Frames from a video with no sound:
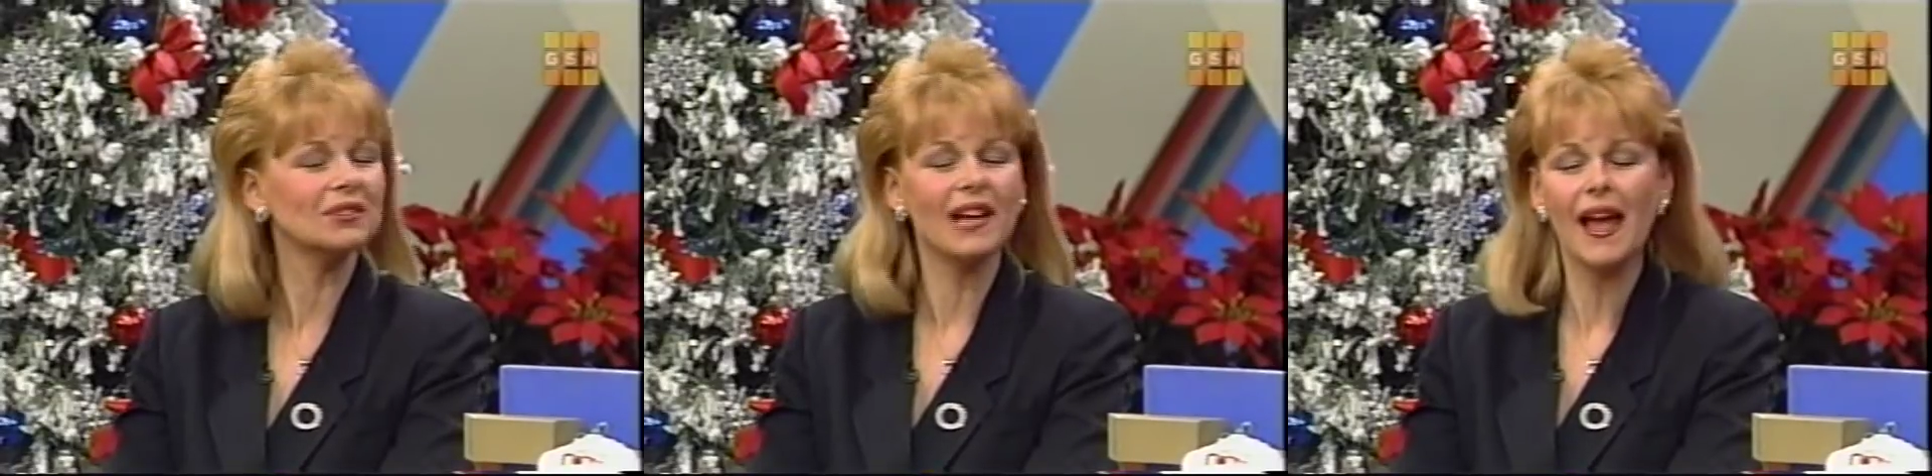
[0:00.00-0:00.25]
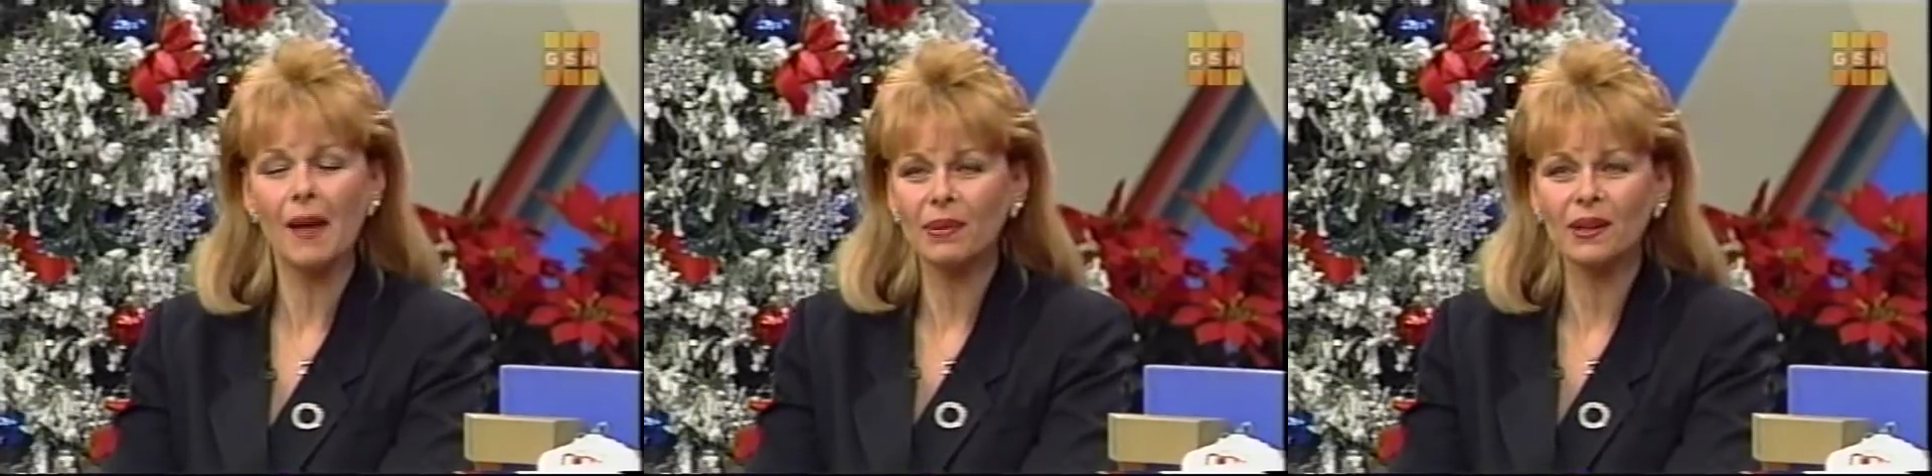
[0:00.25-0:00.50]

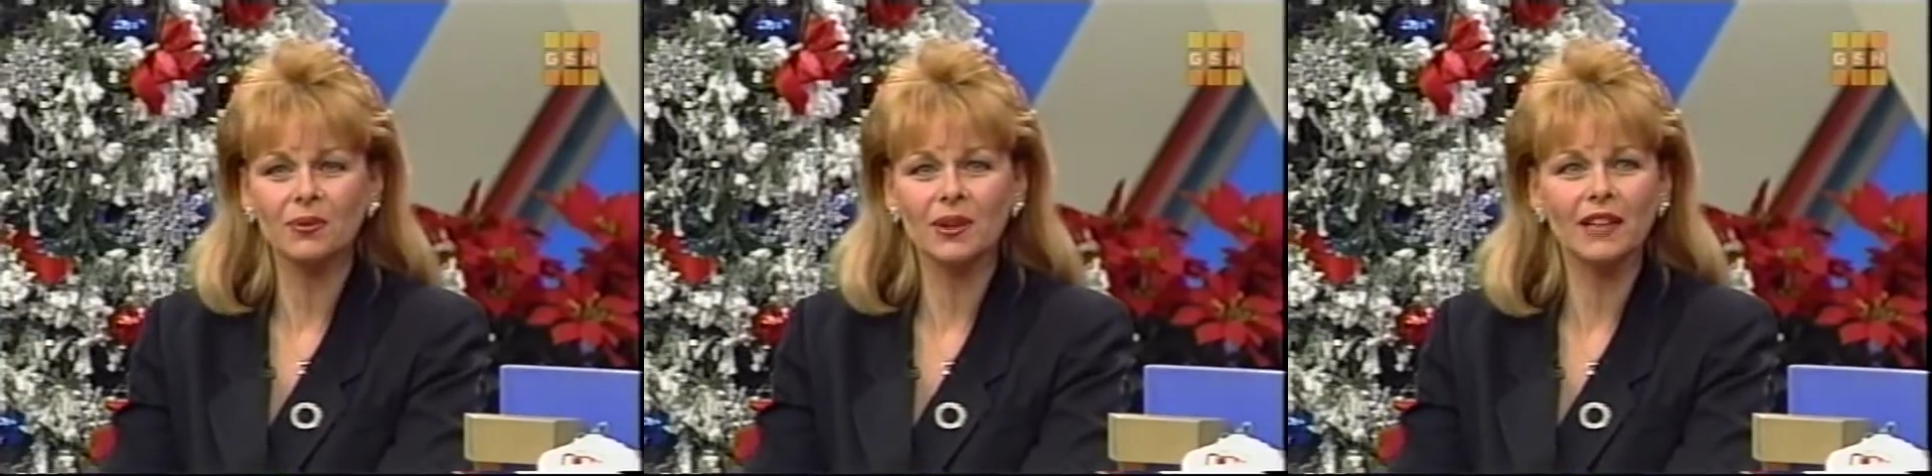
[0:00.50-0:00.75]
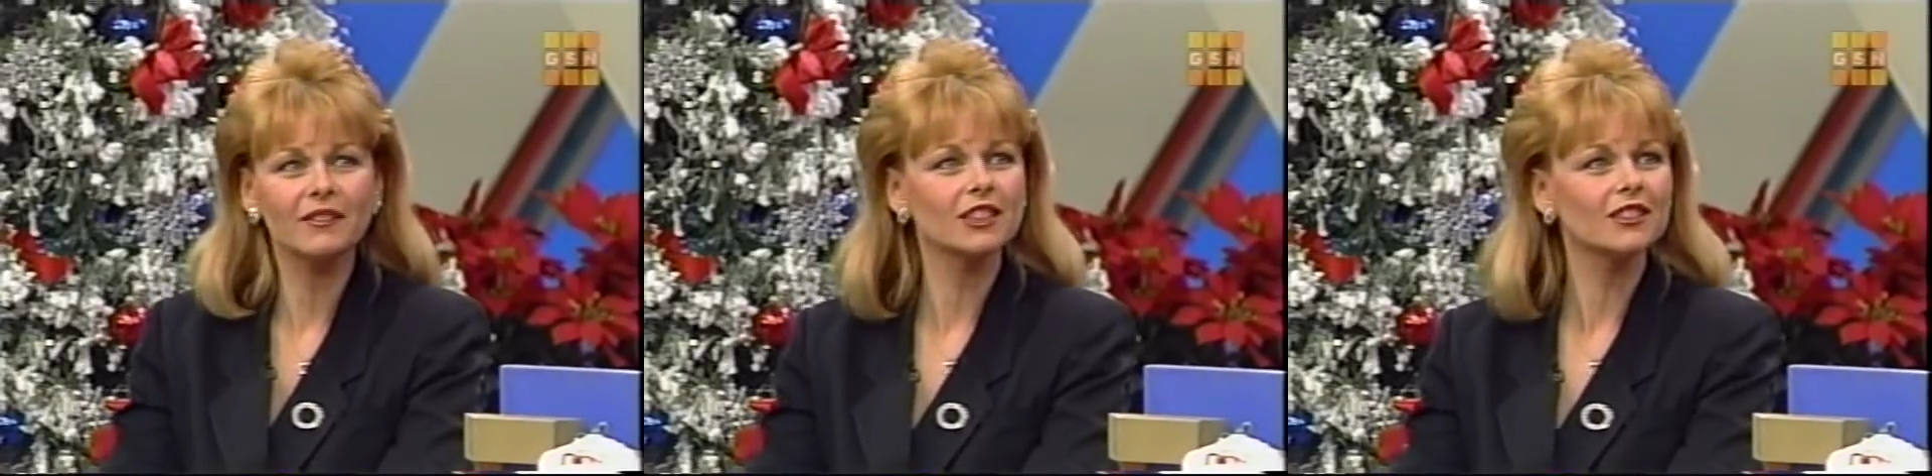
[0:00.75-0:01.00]
we're happy
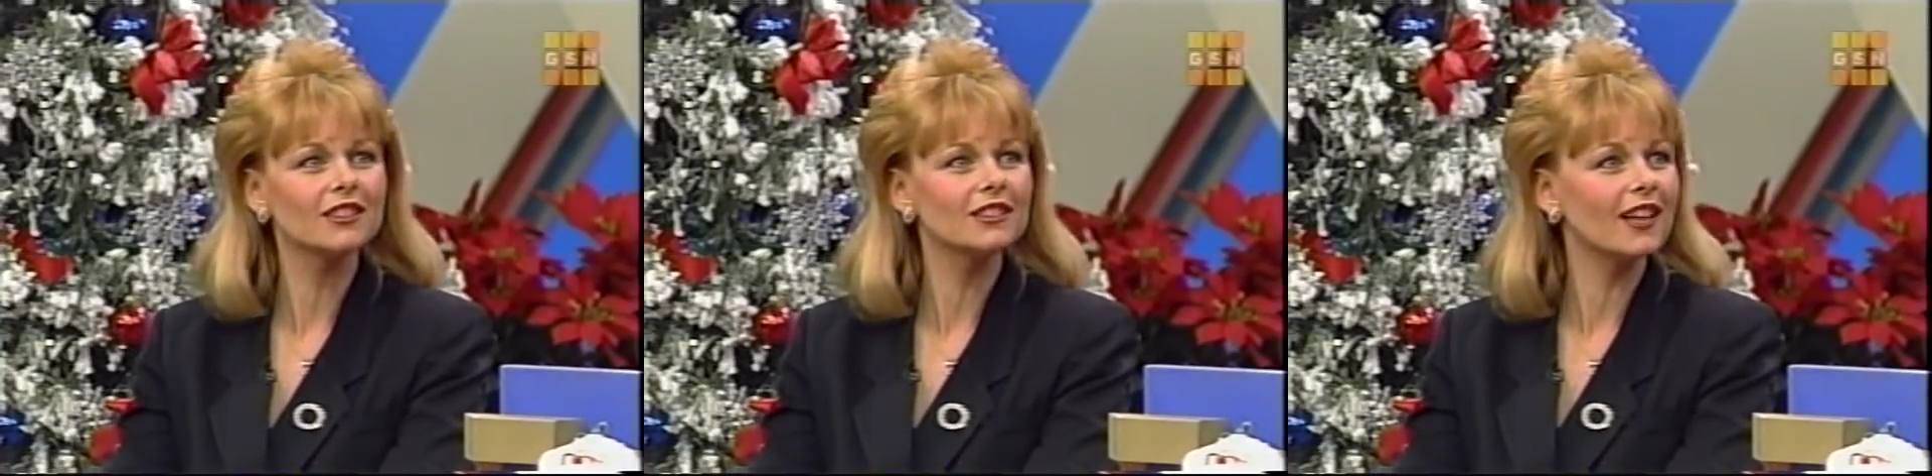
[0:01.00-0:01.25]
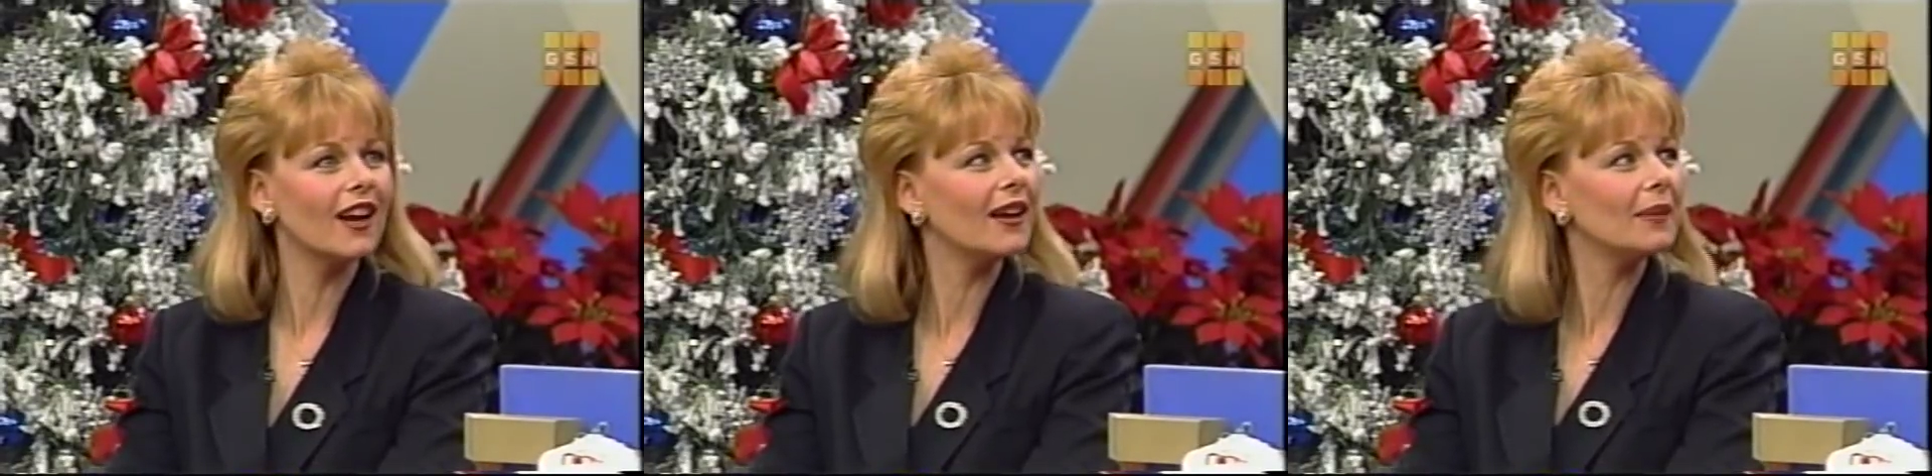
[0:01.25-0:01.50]
and we're having
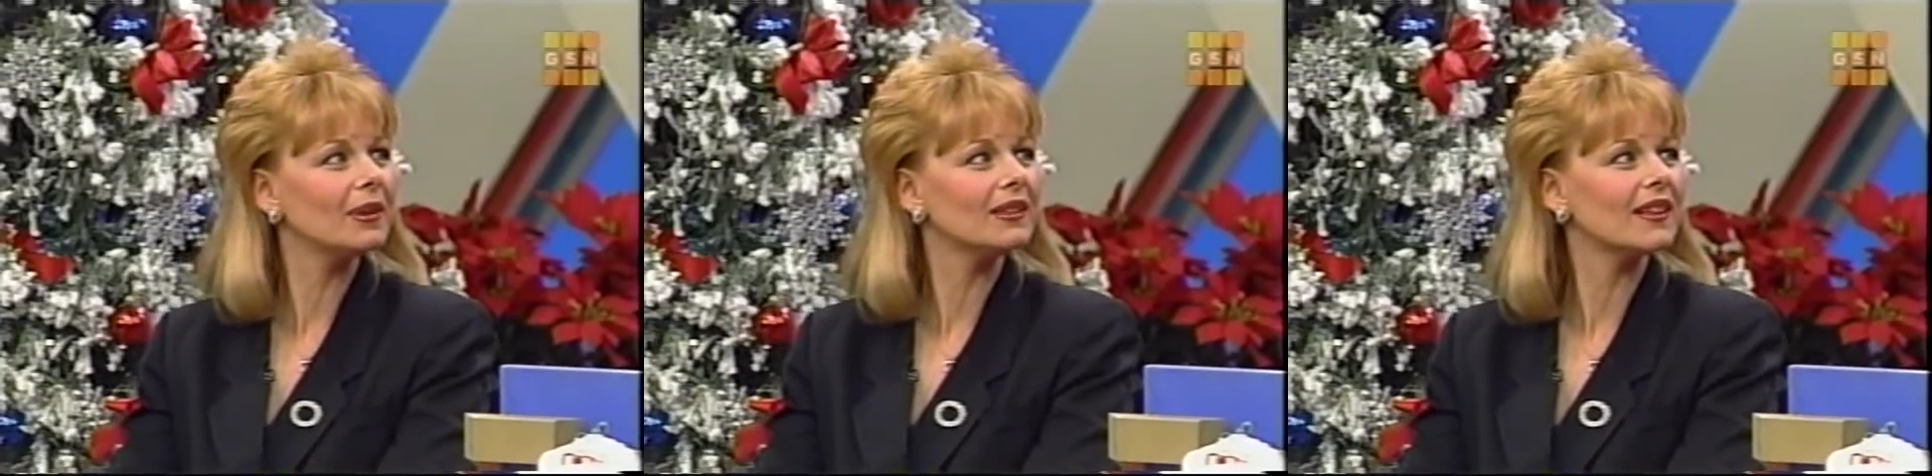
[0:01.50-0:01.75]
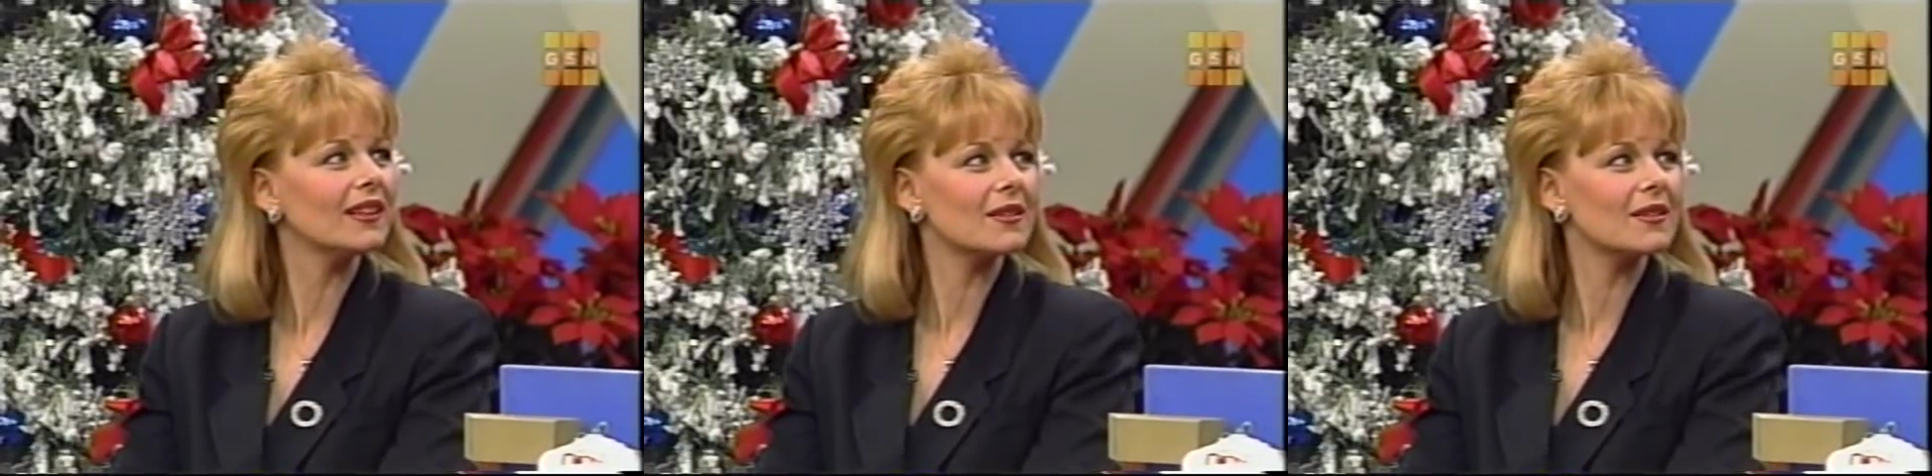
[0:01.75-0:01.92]
a good time,